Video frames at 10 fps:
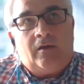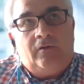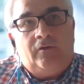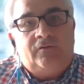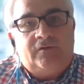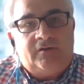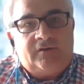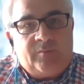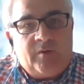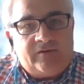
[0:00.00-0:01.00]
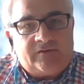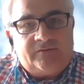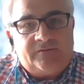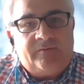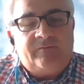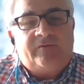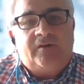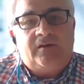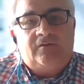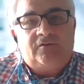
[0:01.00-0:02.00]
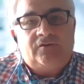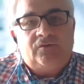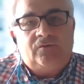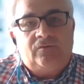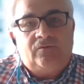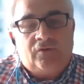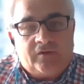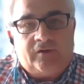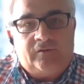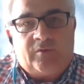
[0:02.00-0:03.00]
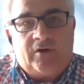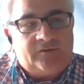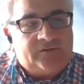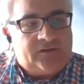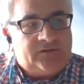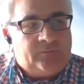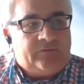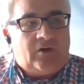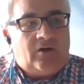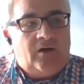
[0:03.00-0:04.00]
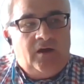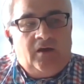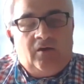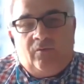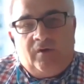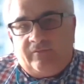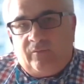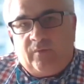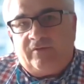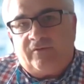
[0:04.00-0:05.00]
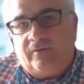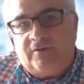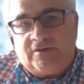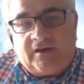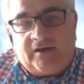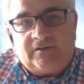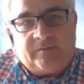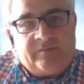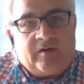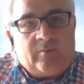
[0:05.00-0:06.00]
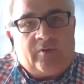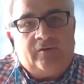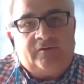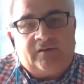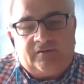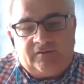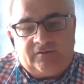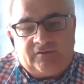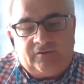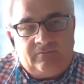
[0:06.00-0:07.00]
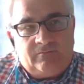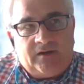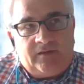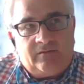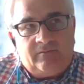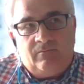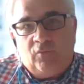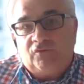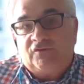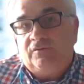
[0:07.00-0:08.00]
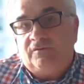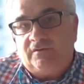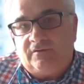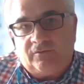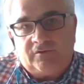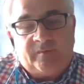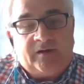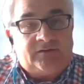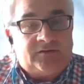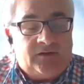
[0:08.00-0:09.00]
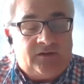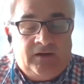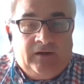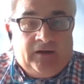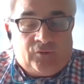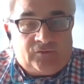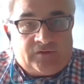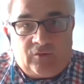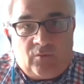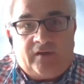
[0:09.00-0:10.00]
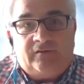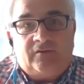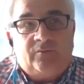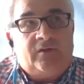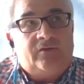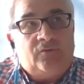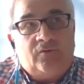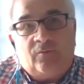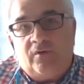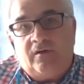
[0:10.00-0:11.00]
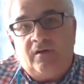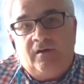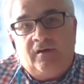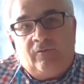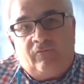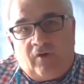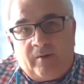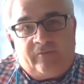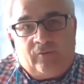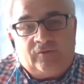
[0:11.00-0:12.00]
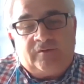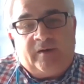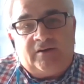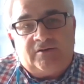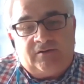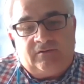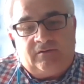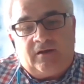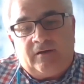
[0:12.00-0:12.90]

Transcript: Using the experience of Symphony to look at those processes we've got, we even went through and changed some of our processes to make them more suited to automation, but also the ones that we thought were ripe for automation.